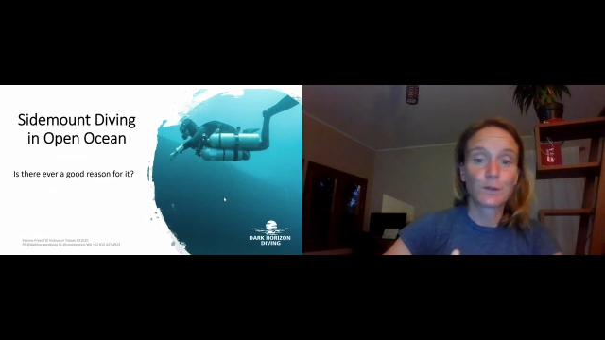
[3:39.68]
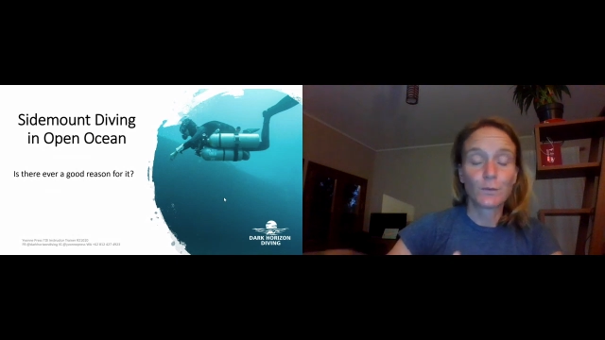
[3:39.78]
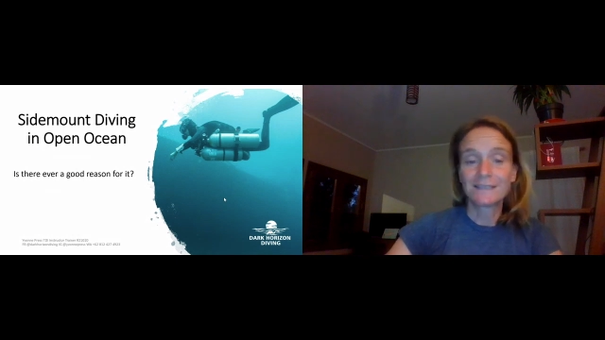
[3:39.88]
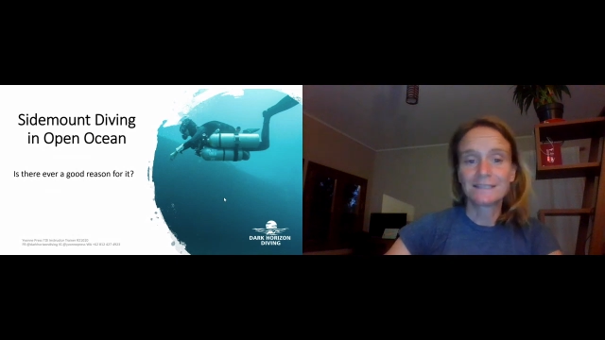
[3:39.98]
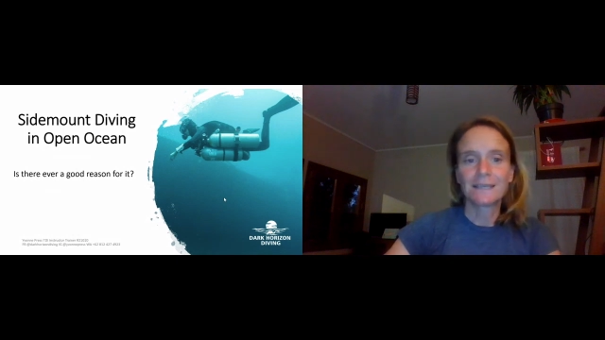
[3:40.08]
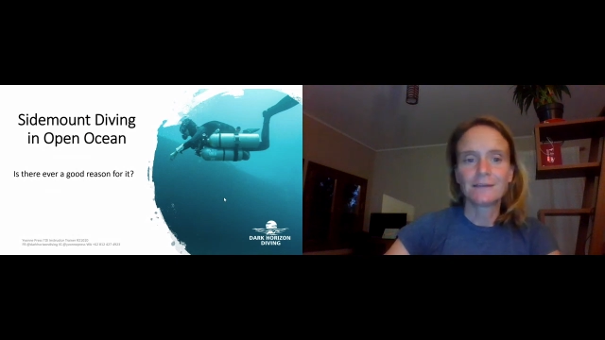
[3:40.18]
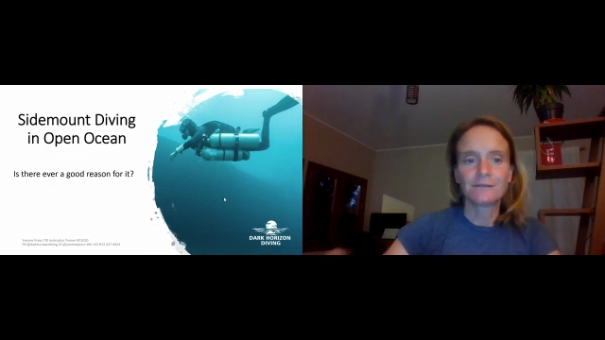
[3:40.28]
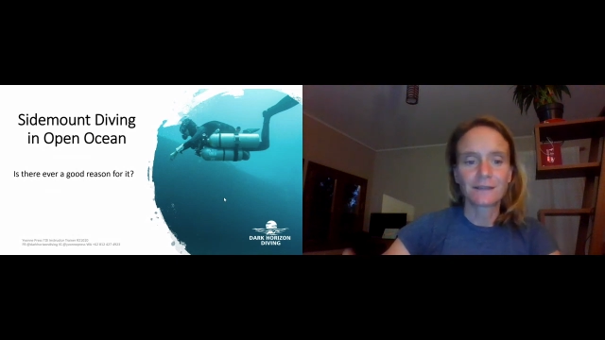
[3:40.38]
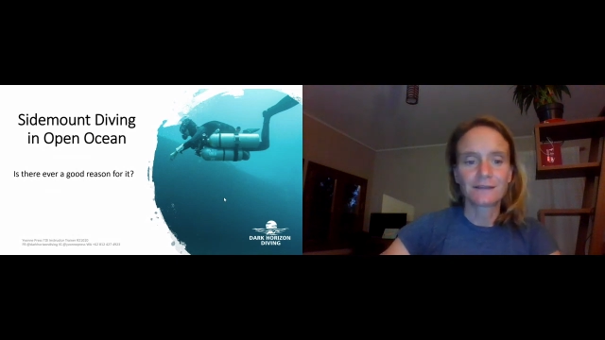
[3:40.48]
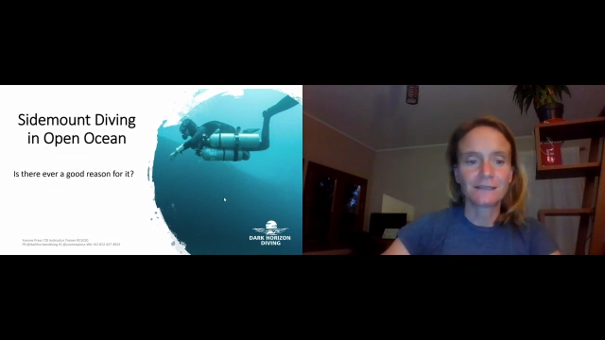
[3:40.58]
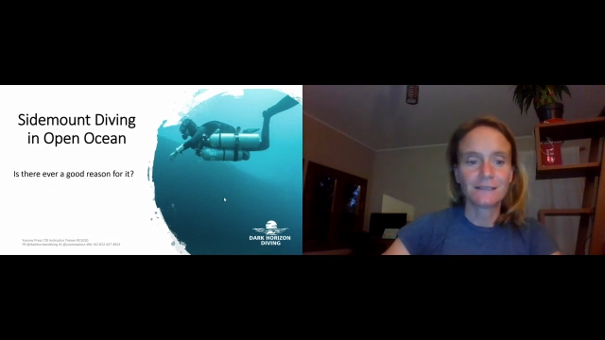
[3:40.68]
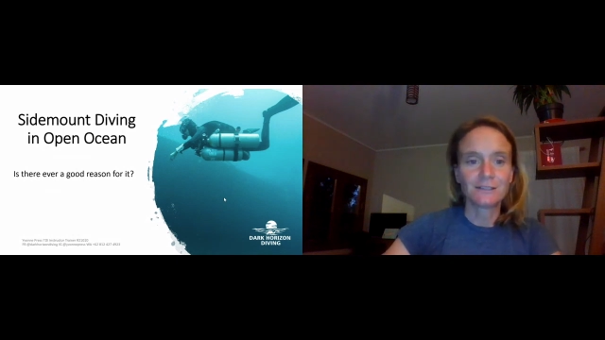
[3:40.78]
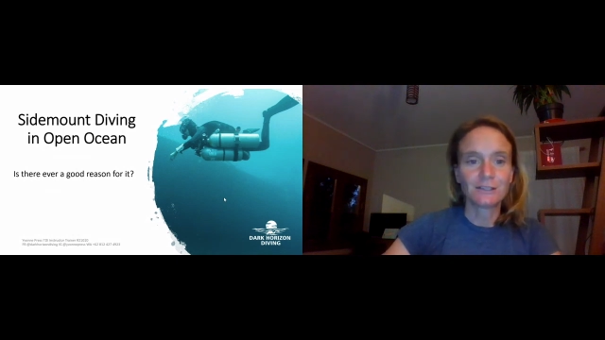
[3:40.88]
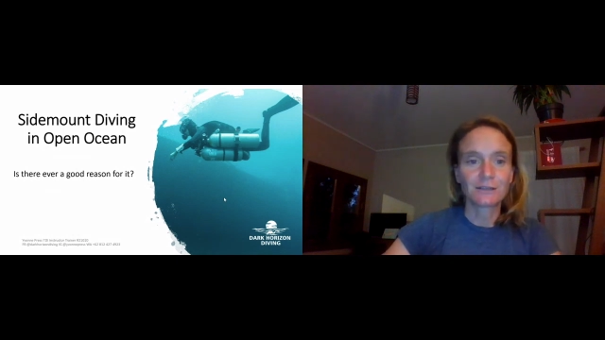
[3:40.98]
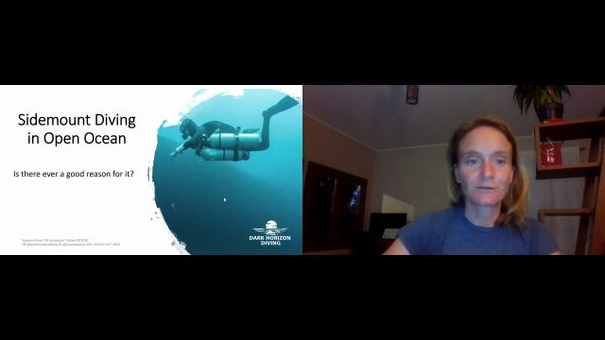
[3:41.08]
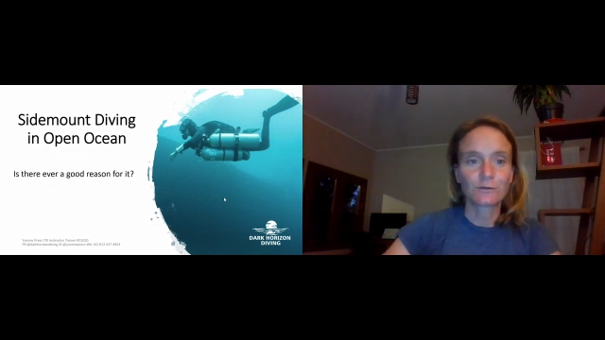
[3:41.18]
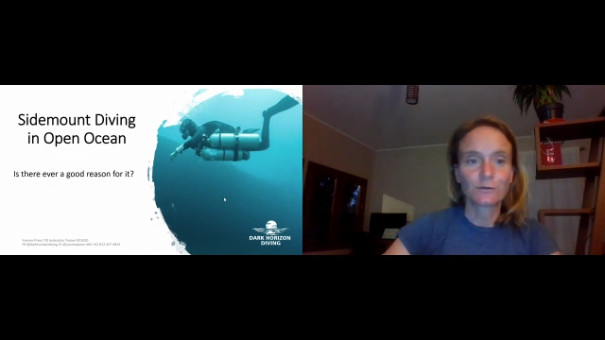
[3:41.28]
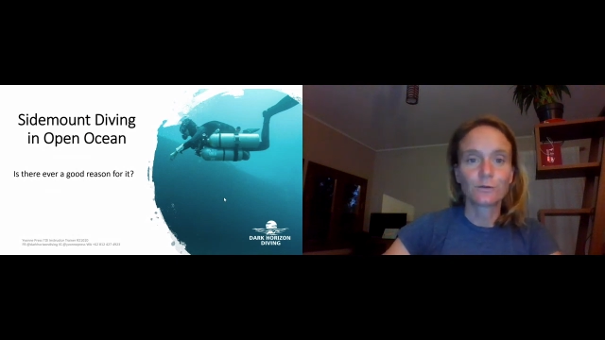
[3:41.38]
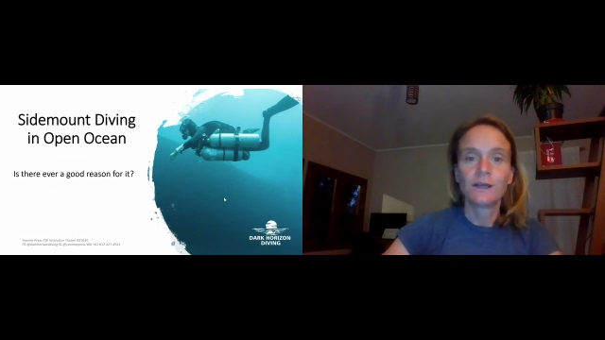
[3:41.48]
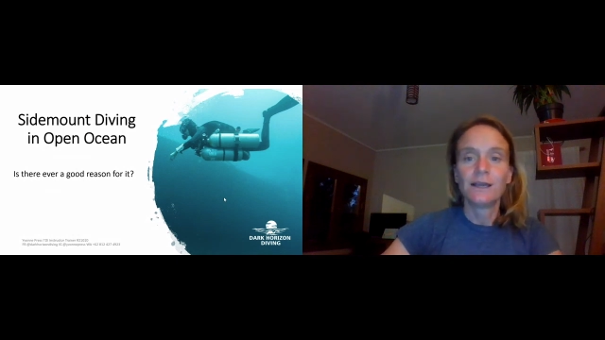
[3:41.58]
wet cave that they need to get
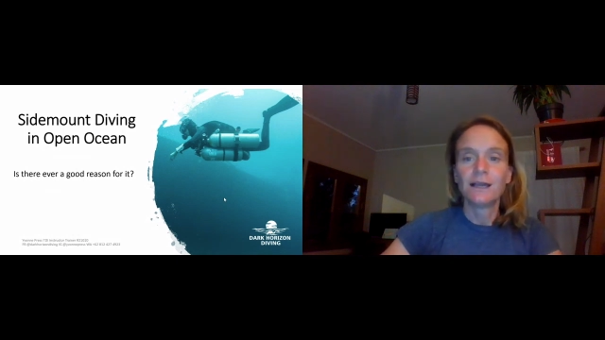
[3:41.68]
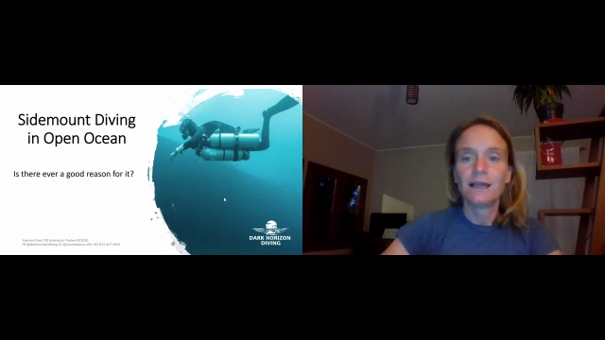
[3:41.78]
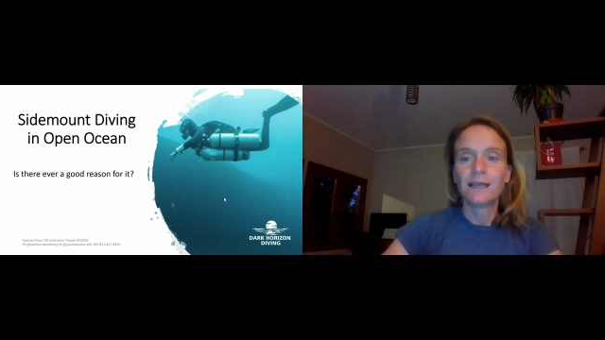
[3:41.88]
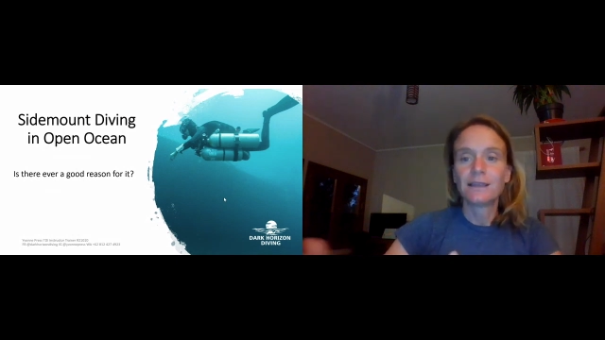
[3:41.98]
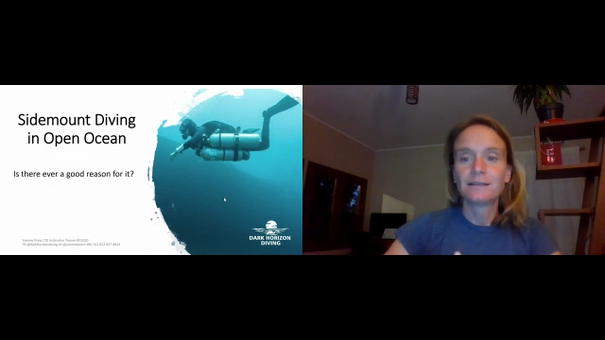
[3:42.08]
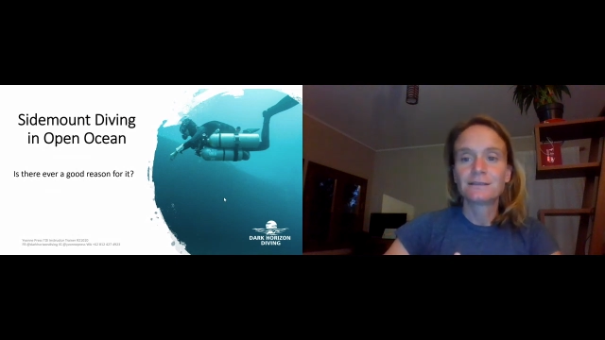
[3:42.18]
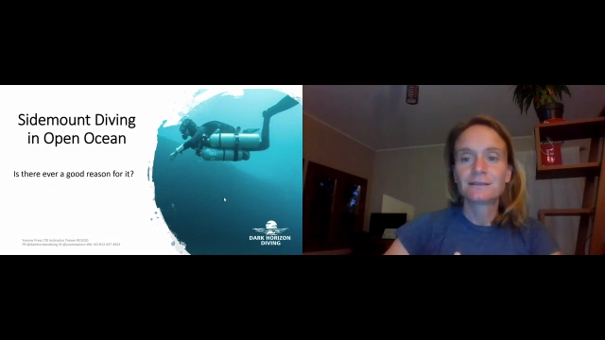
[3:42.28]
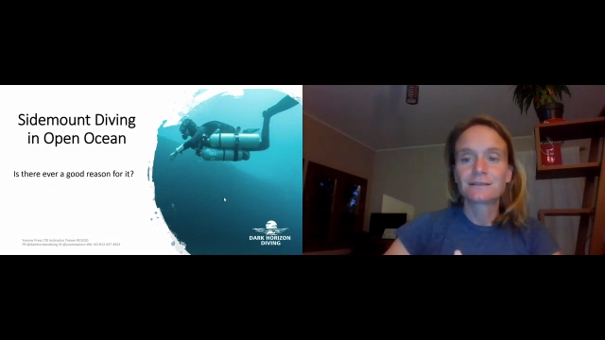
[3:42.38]
through. And